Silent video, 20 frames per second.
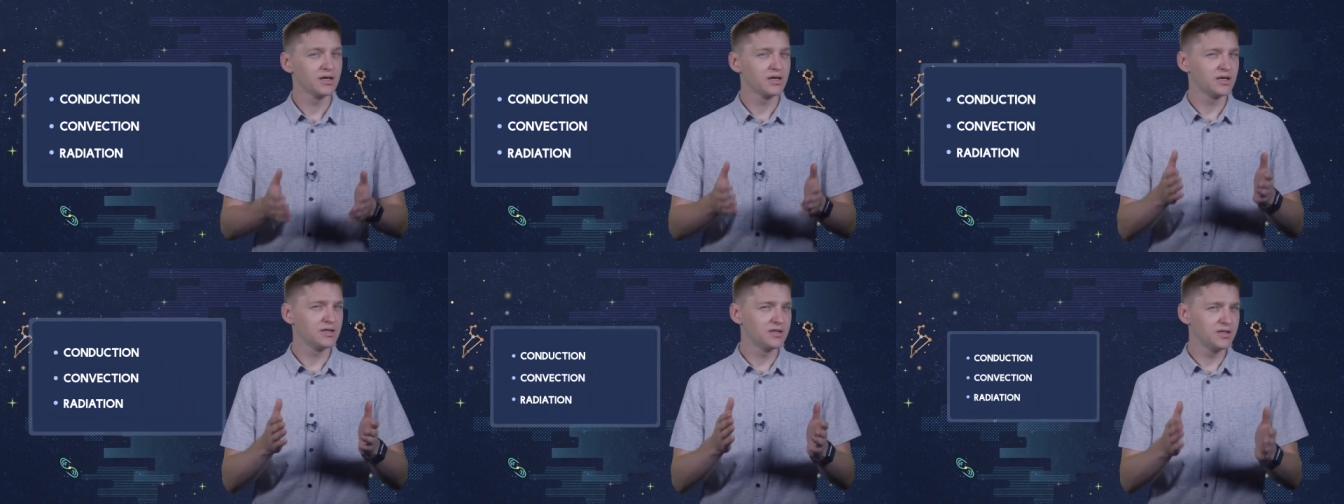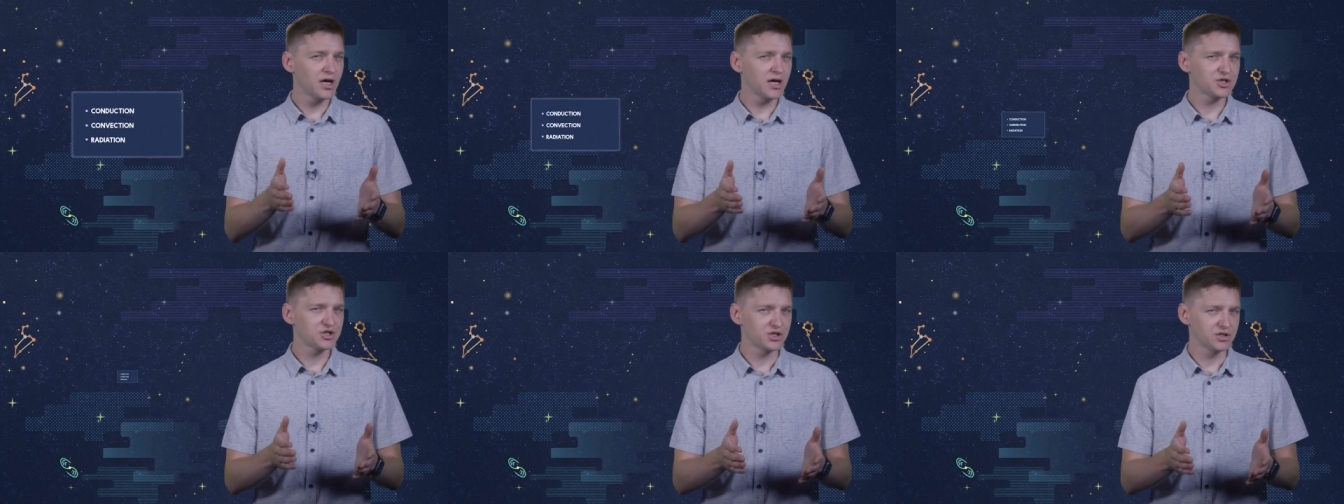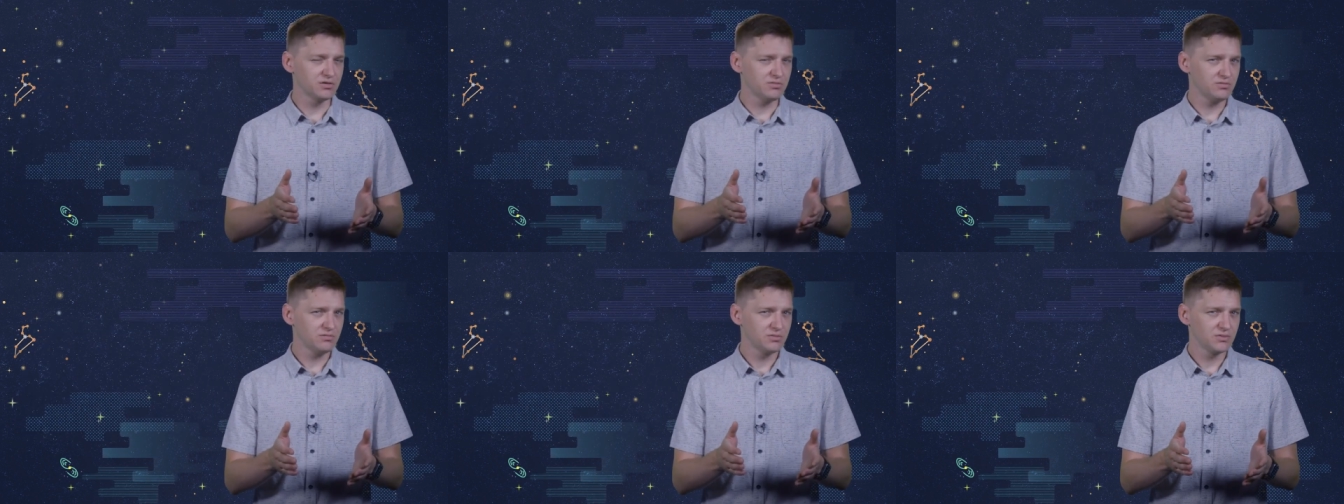
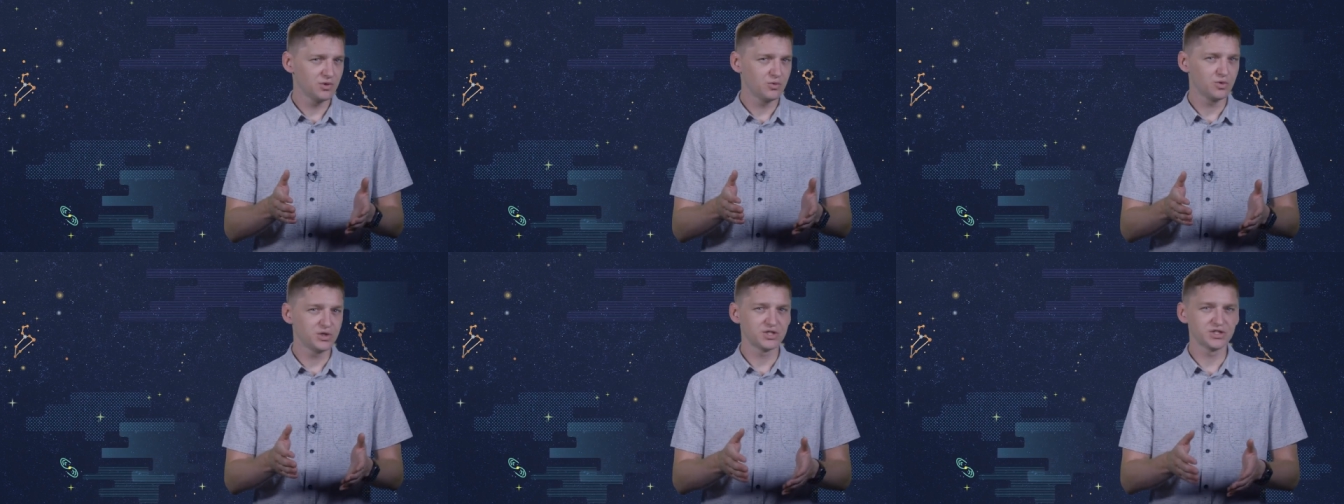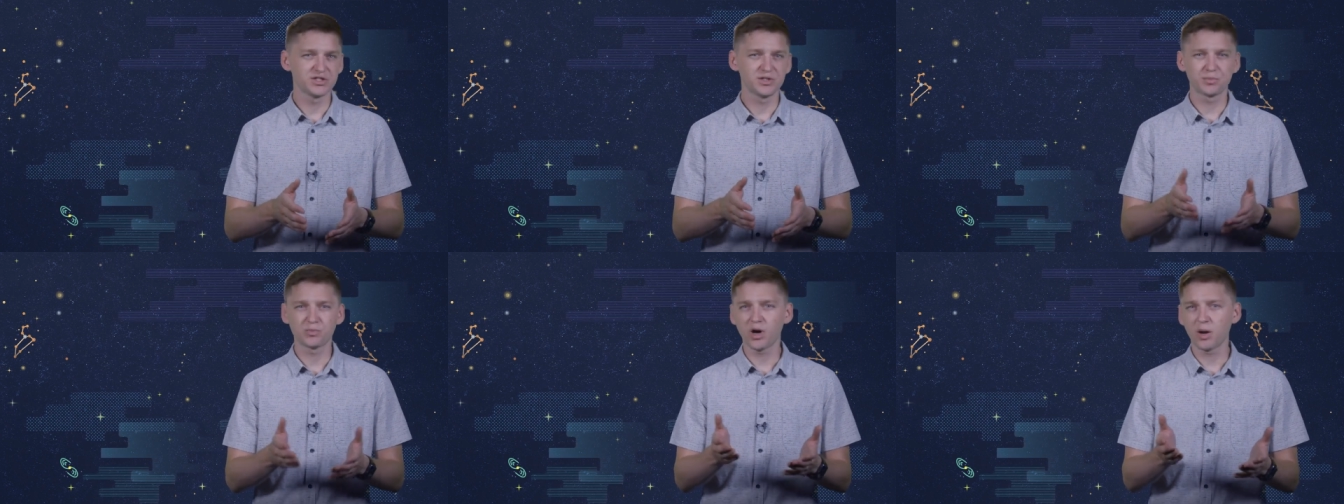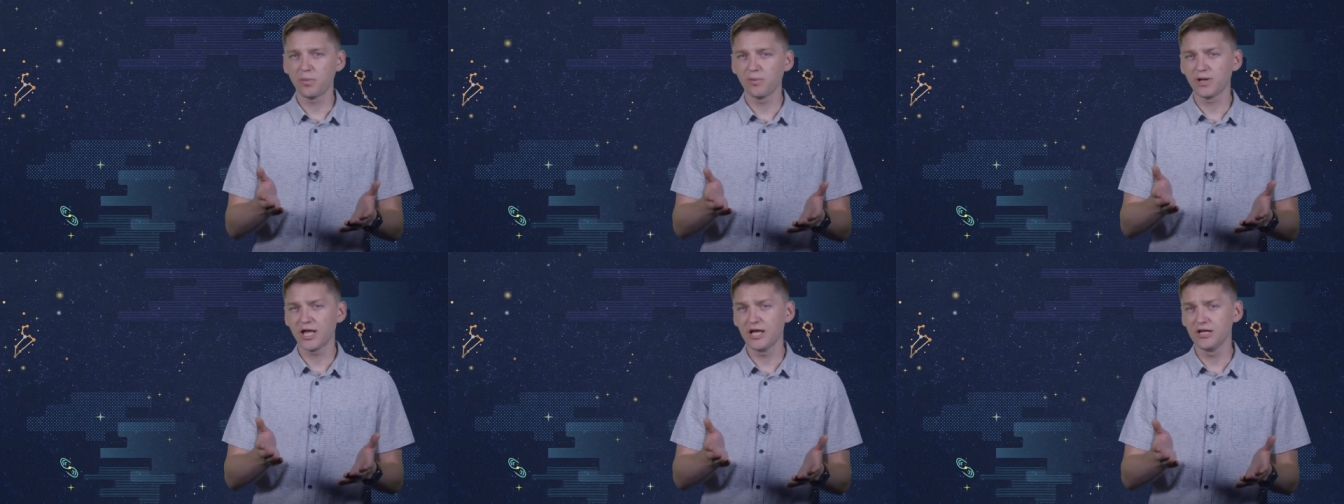Conduction, which is the
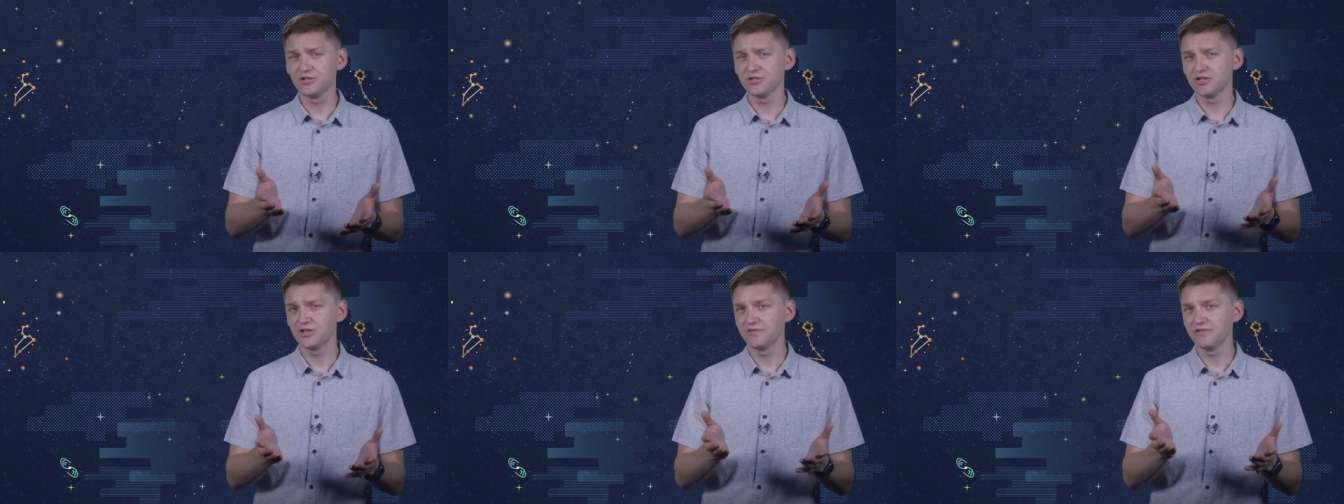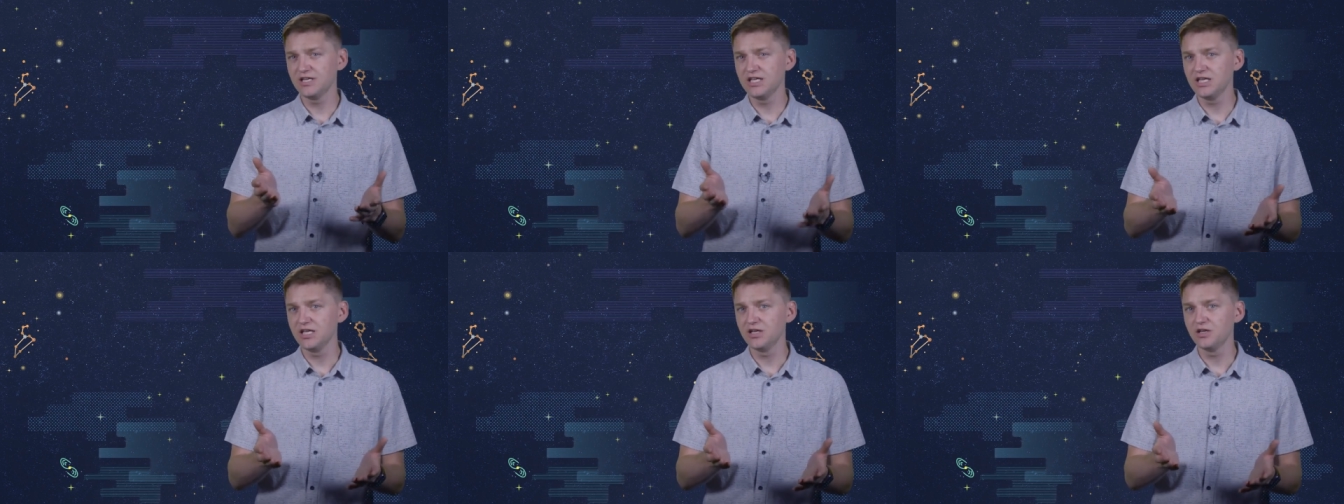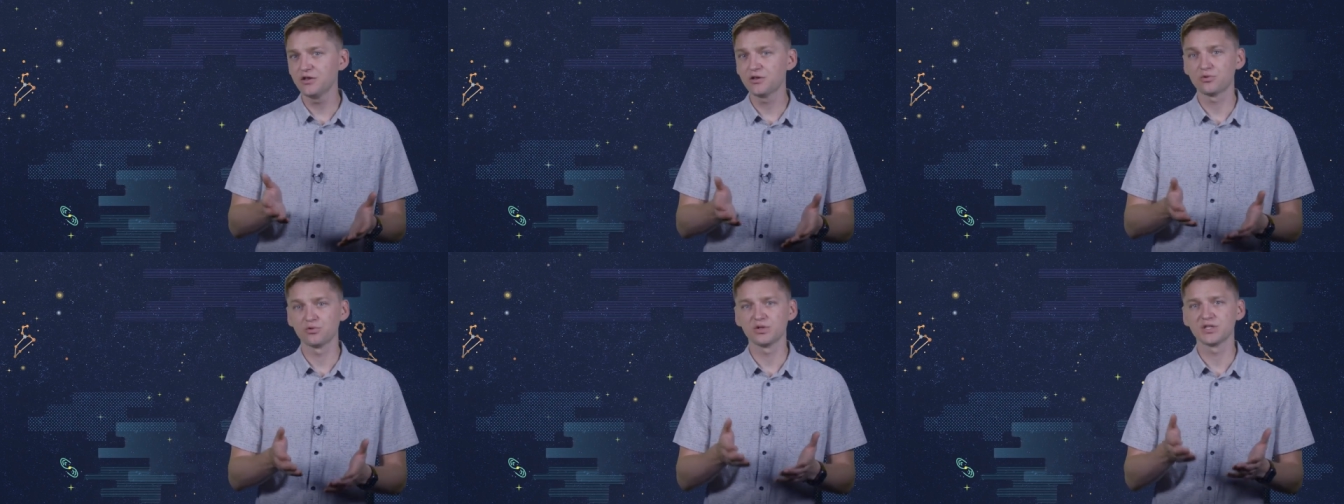propagation of
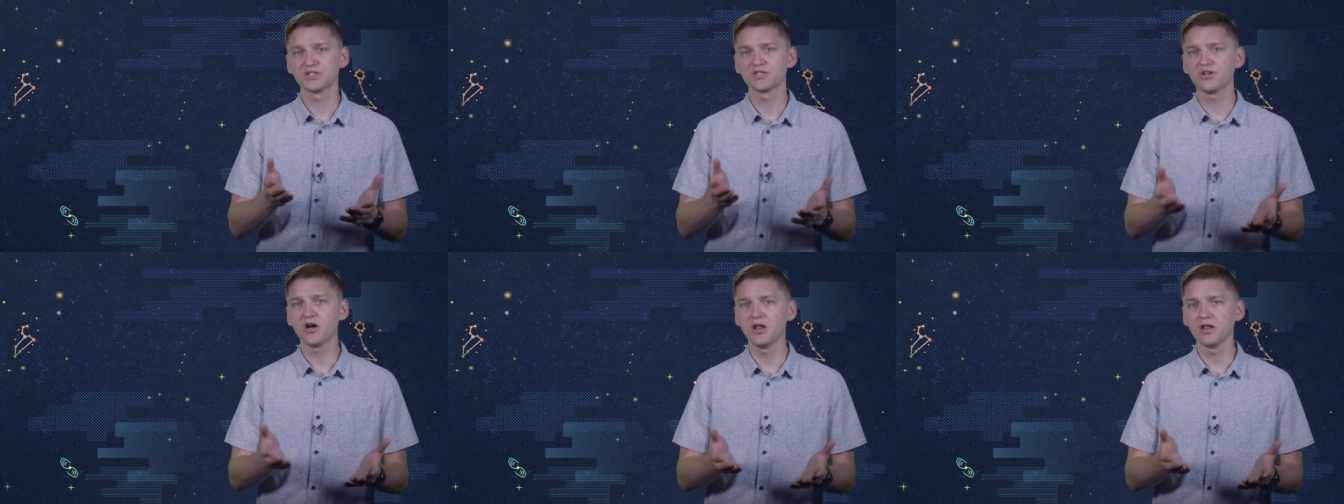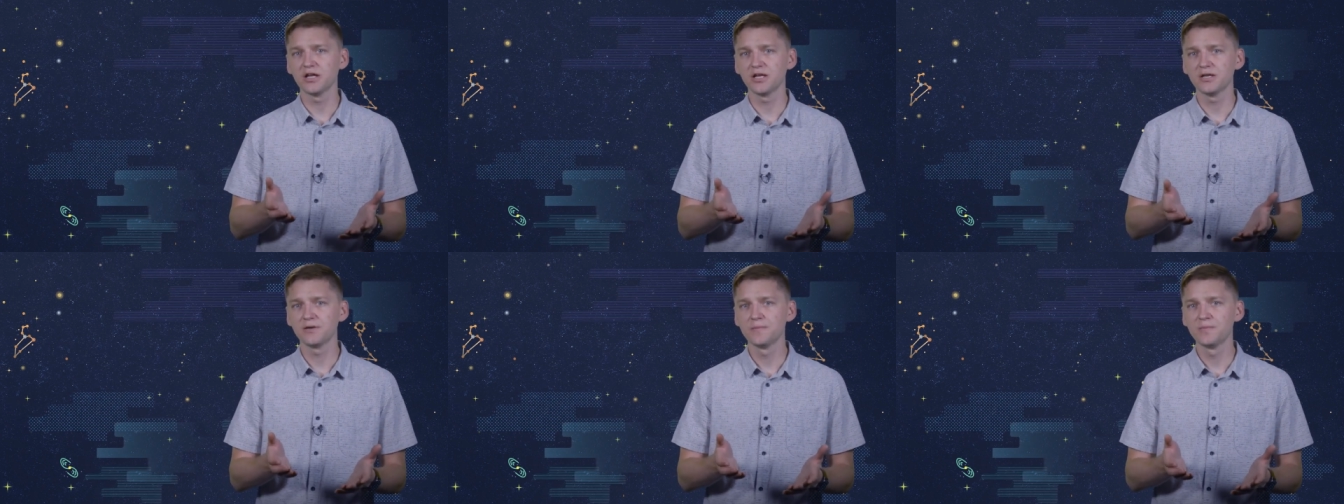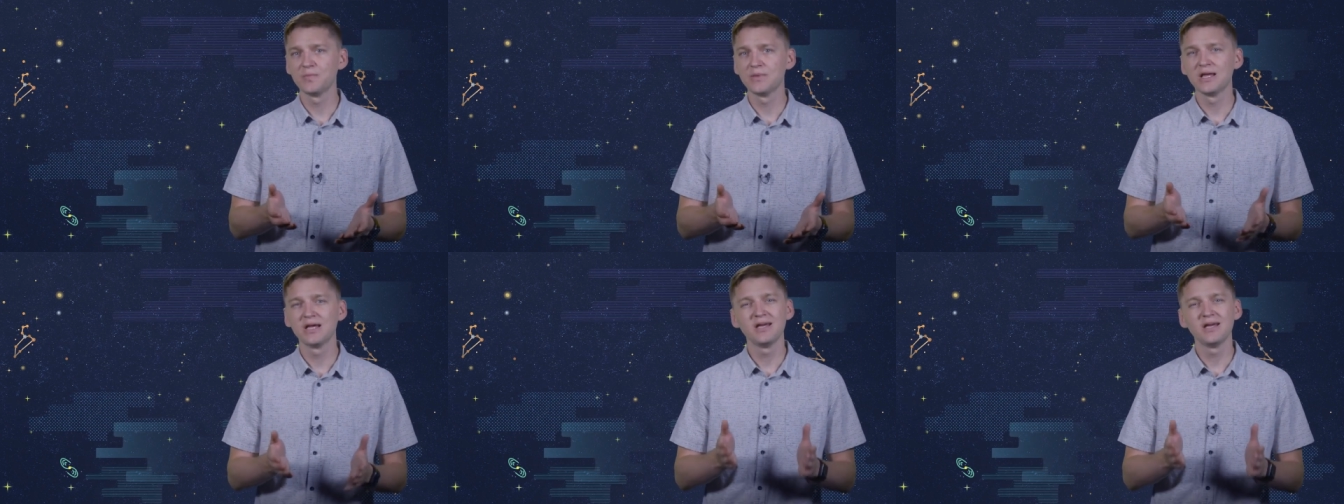heat through a solid,